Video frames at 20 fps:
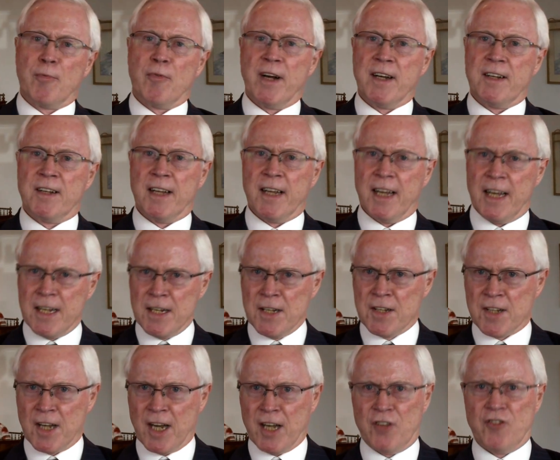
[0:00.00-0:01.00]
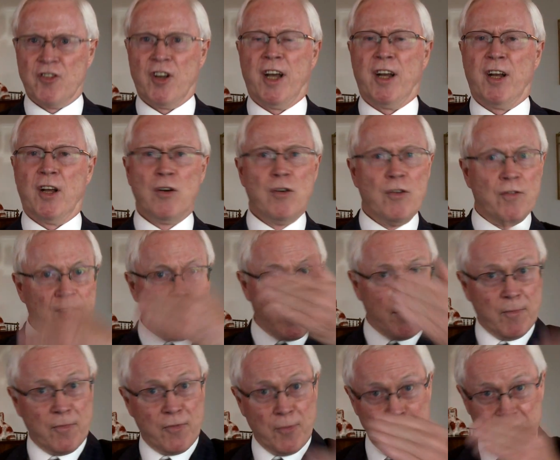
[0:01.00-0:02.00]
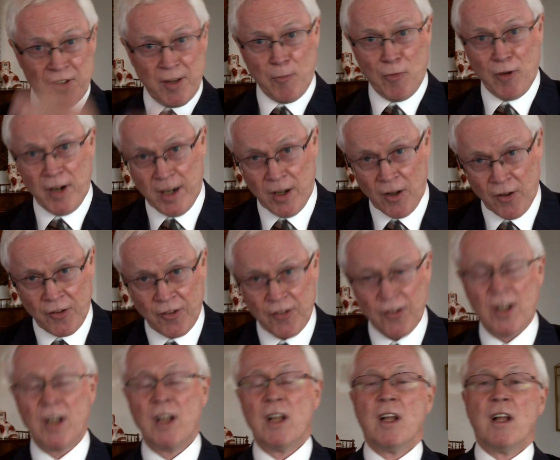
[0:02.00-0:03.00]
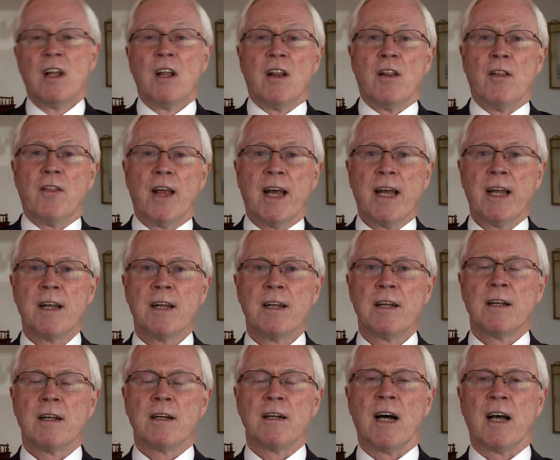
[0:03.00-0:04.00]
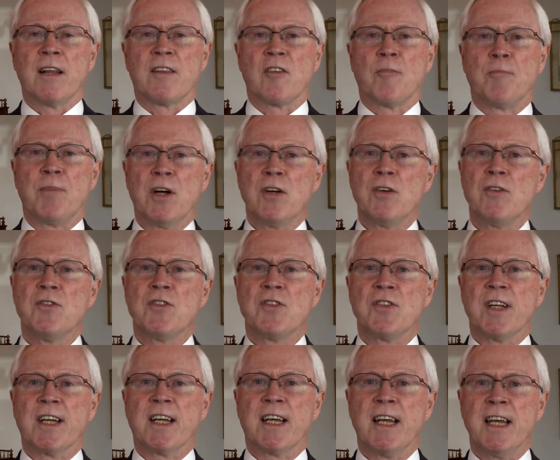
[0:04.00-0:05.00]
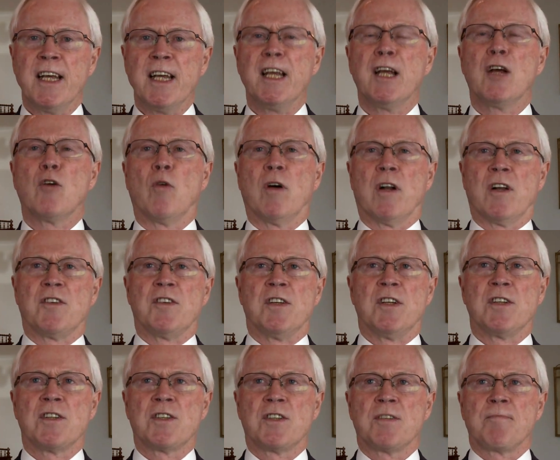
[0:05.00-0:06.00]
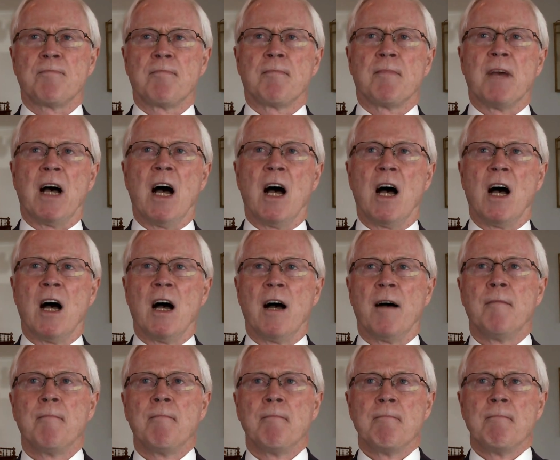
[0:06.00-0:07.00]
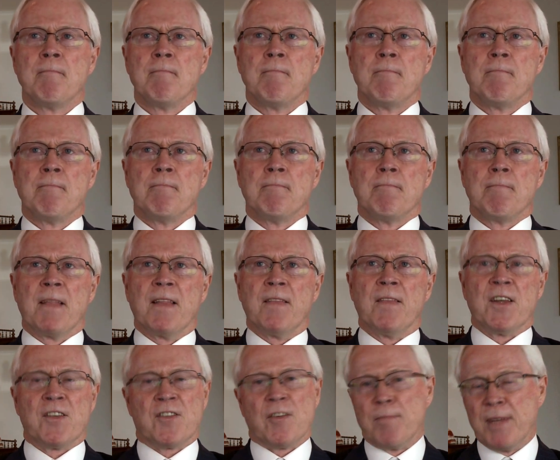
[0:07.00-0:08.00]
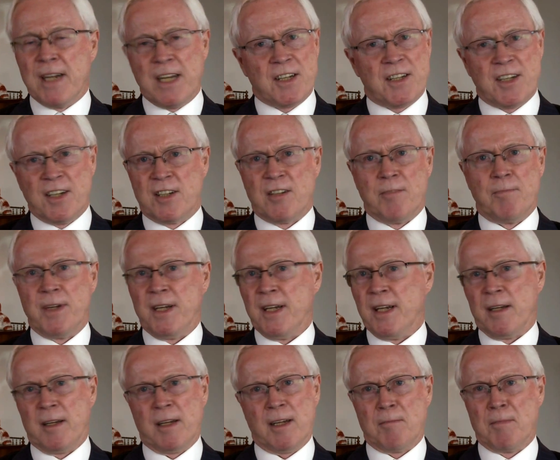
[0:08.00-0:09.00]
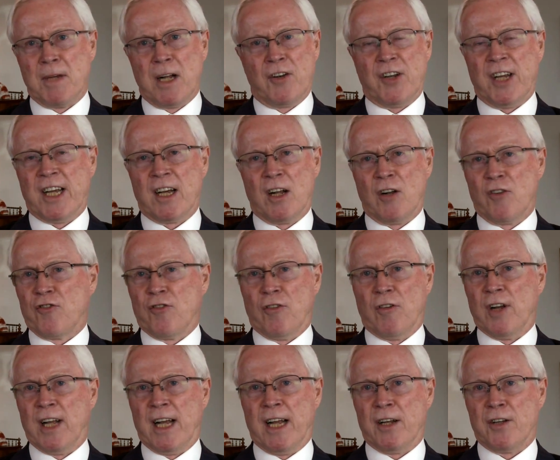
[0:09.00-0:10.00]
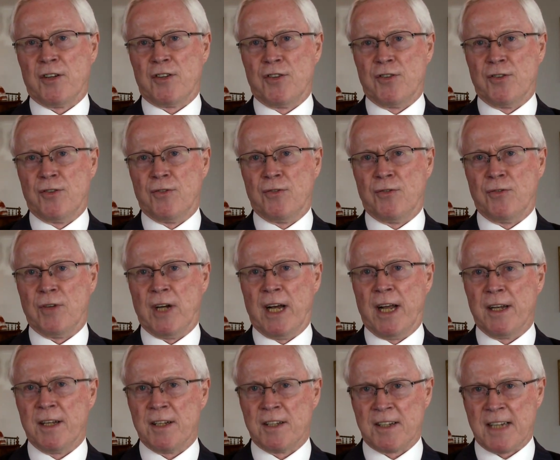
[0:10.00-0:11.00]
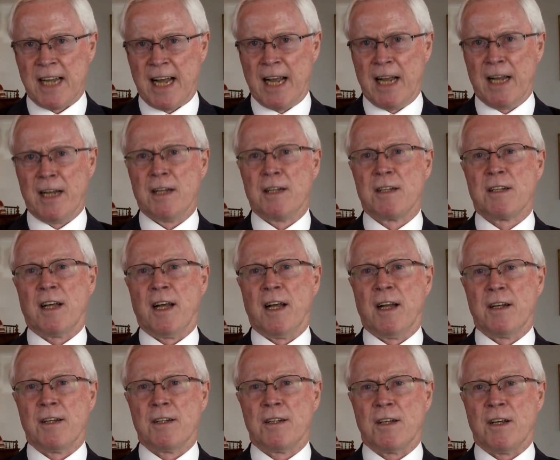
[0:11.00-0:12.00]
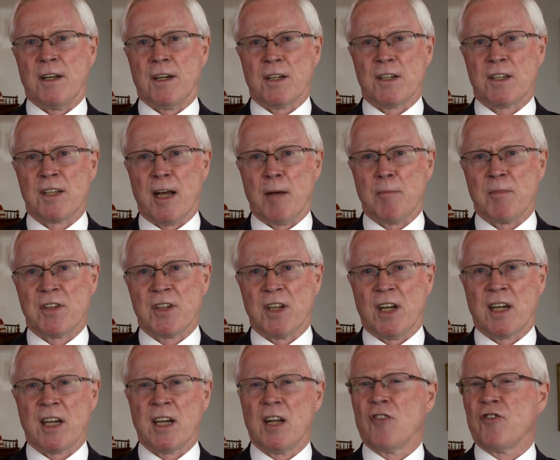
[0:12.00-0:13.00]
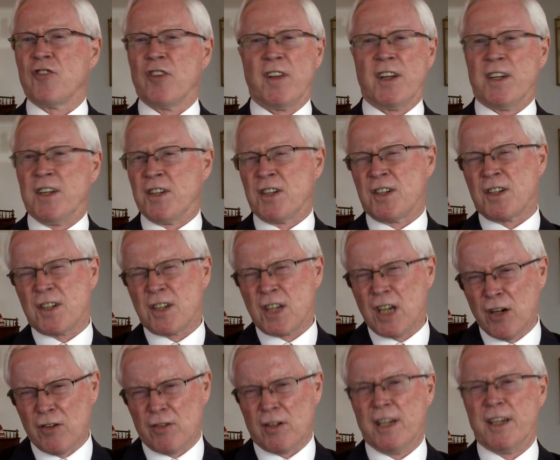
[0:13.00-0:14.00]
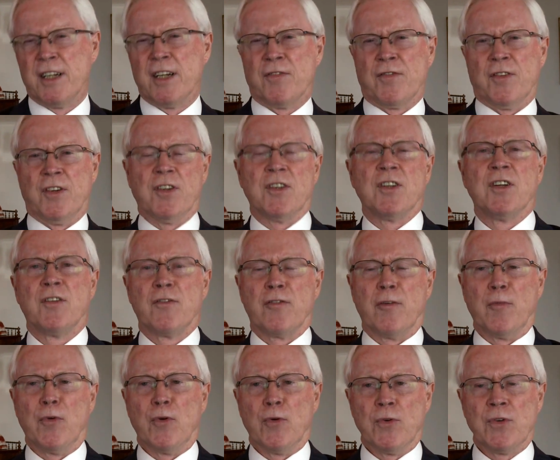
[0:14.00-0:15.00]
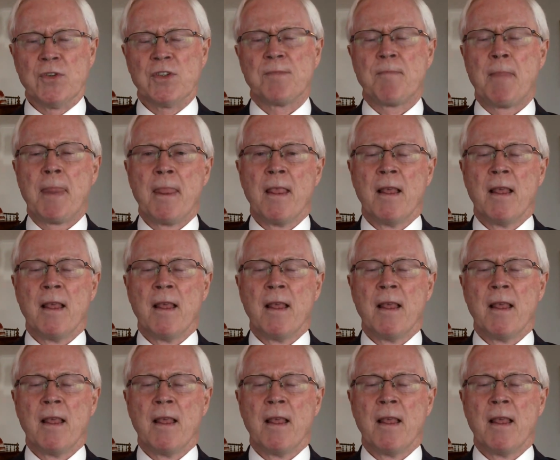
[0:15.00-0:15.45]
operating inside China who've come from somewhere else, then I suppose the key qualities are this ability to be multicultural and to understand and accept a culture that is totally different from yours,